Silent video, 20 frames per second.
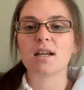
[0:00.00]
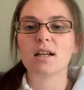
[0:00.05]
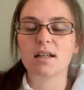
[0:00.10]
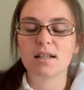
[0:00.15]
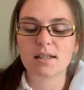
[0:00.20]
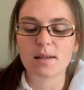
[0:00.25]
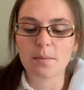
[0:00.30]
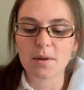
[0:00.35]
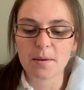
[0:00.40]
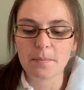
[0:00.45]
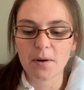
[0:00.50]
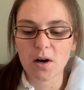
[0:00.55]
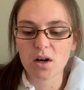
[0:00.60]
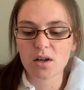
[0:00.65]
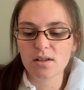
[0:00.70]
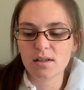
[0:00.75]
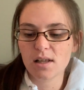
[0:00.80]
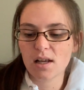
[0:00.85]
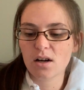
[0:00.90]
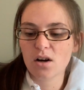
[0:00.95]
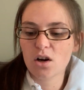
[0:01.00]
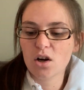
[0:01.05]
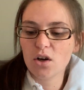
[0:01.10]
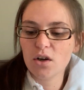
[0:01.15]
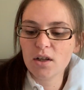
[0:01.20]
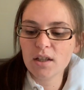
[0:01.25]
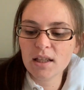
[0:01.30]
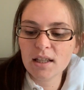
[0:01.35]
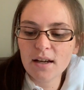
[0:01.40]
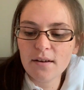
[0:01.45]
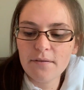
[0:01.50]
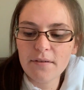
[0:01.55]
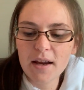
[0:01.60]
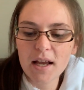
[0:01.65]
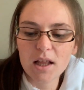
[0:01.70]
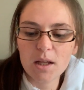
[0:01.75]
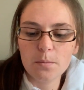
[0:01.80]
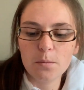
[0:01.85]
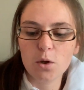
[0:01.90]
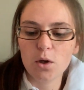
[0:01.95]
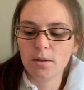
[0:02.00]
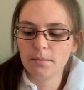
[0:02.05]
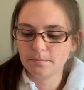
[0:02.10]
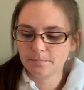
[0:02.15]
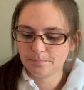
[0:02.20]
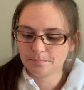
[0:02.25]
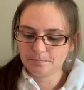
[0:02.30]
some of the bars that are currently available.